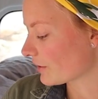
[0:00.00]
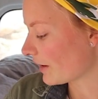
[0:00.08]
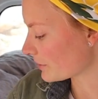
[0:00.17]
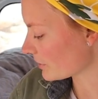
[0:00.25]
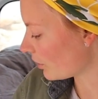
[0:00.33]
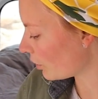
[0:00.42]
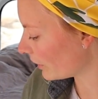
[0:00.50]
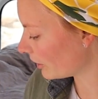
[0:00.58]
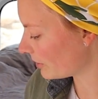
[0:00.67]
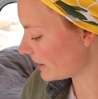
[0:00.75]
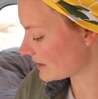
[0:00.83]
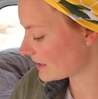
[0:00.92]
so that was all
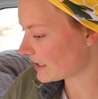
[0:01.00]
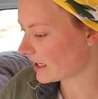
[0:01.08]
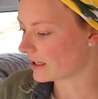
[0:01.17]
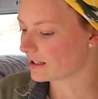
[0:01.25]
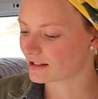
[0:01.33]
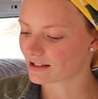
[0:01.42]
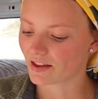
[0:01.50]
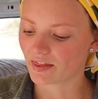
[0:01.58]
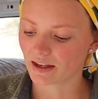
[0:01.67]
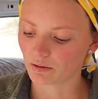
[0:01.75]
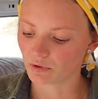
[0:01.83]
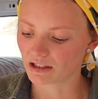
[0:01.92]
oil-based stains, and
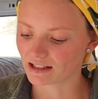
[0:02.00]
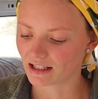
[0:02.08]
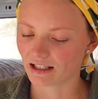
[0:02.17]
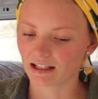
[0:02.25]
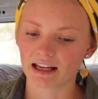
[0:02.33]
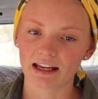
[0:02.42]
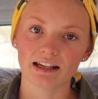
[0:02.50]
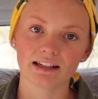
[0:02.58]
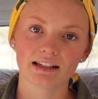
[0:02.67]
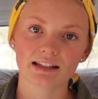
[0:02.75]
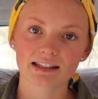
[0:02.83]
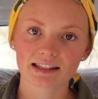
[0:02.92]
then we did
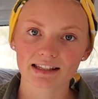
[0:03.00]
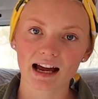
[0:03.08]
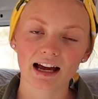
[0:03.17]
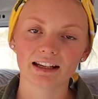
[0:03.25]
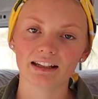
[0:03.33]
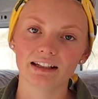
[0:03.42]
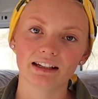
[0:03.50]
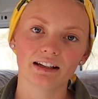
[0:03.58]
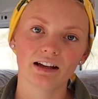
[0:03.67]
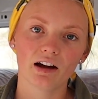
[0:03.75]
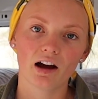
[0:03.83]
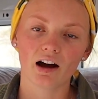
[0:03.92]
a satin
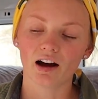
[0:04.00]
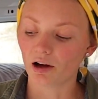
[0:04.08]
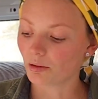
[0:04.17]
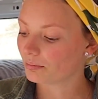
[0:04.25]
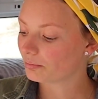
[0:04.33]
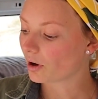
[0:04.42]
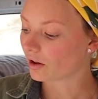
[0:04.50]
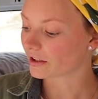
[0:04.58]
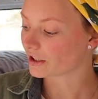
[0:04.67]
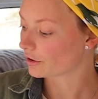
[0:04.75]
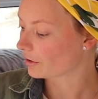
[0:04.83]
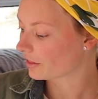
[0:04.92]

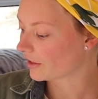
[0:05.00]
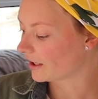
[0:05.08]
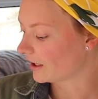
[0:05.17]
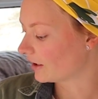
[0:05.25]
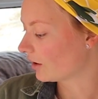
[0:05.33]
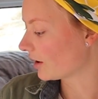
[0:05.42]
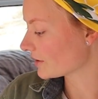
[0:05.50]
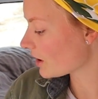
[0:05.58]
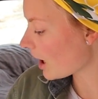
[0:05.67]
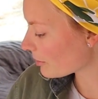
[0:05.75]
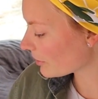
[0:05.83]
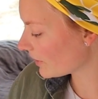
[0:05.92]
polyurethane on
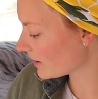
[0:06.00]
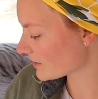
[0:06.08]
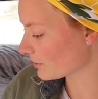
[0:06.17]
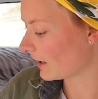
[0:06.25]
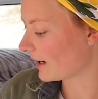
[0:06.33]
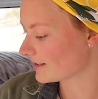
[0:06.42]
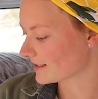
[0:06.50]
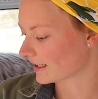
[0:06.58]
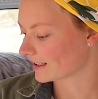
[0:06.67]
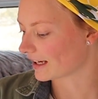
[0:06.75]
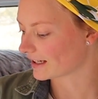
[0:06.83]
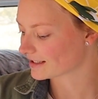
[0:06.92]
top of it, so it has like
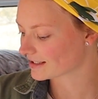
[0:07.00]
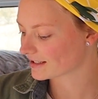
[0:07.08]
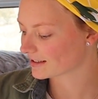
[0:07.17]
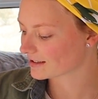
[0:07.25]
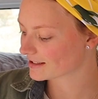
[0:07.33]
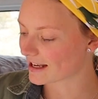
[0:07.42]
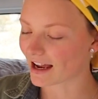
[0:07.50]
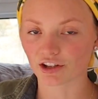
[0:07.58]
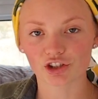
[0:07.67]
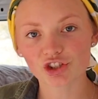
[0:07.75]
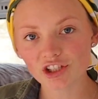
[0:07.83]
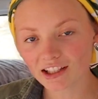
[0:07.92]
a nice satin
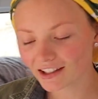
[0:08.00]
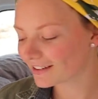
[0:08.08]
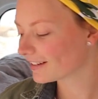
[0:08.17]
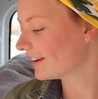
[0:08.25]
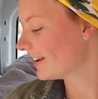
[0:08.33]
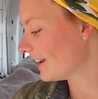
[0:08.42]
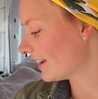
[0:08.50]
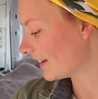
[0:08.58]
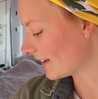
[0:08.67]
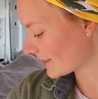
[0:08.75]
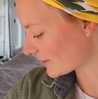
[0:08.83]
sheen, and